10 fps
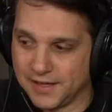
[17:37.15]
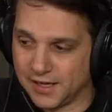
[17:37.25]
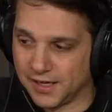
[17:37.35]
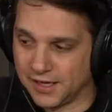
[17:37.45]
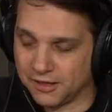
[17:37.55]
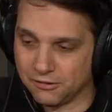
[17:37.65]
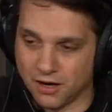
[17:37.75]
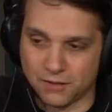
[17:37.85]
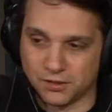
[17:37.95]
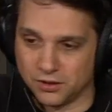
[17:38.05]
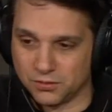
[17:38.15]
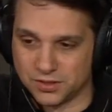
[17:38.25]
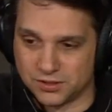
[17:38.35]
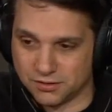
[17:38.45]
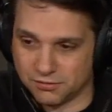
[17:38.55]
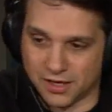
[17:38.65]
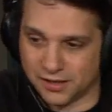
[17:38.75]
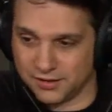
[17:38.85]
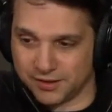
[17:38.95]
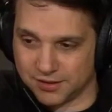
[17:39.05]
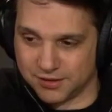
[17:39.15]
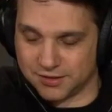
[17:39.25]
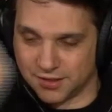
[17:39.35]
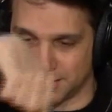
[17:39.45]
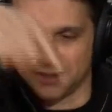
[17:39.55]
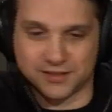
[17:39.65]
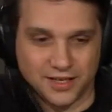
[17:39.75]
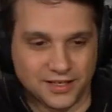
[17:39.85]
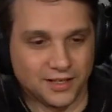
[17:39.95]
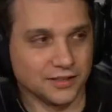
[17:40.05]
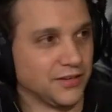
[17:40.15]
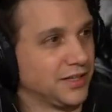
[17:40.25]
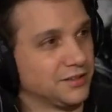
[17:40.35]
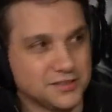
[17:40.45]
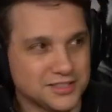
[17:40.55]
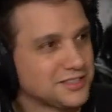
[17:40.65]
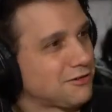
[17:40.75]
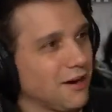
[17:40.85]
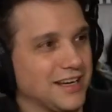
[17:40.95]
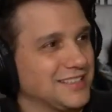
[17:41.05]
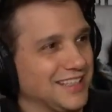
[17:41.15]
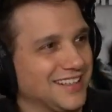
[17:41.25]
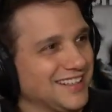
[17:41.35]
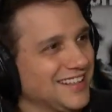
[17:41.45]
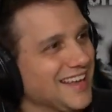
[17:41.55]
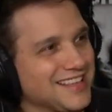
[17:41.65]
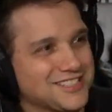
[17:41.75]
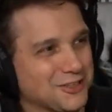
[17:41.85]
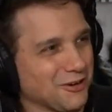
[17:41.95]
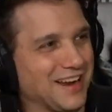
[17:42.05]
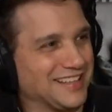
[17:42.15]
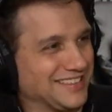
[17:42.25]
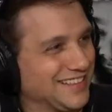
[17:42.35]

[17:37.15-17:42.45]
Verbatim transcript: Uh, Rob Lowe is around the on the other side of the elevator. It's just crazy. That's a damaging it's crew. Crazy. Yeah.